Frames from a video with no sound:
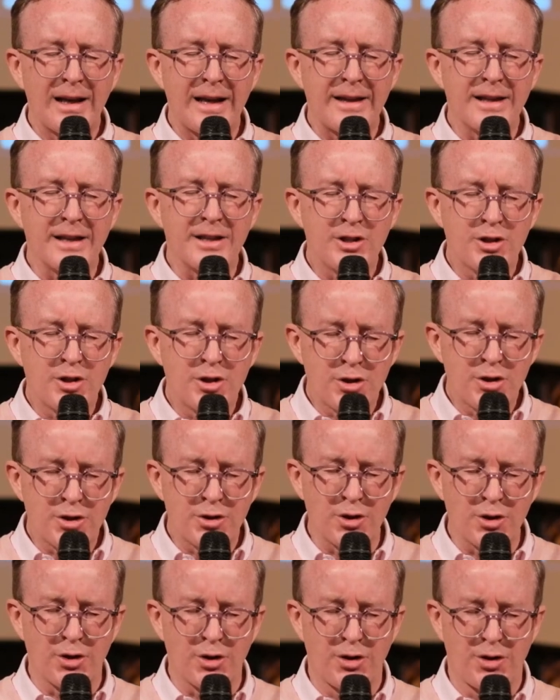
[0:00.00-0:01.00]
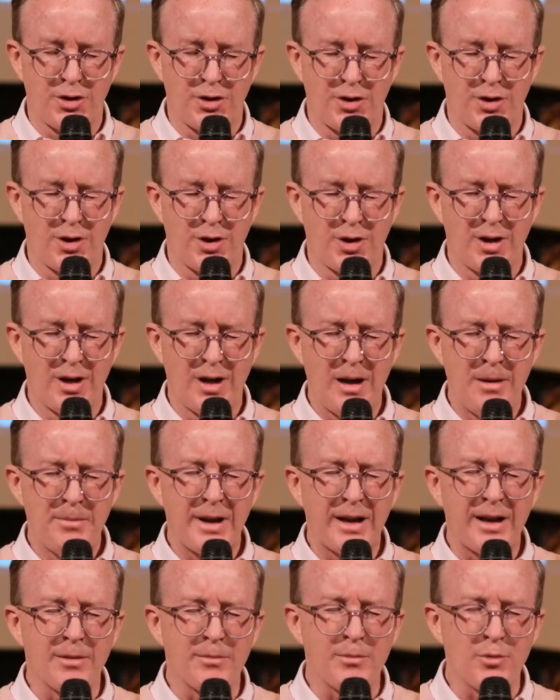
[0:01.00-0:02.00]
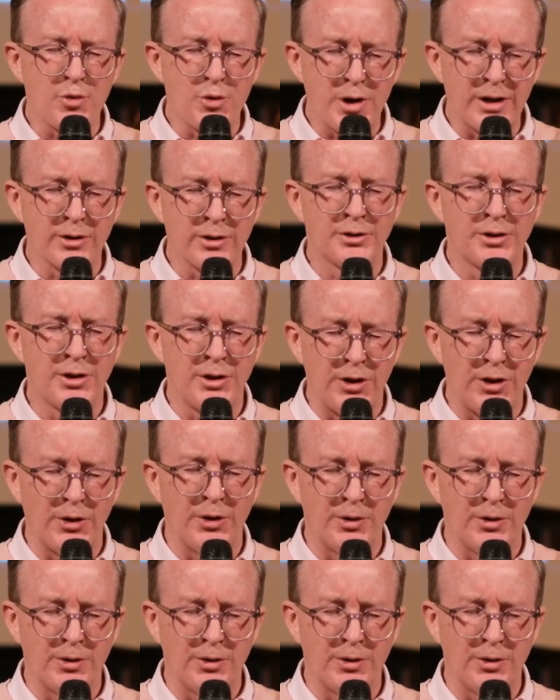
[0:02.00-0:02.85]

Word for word: this truth become real to you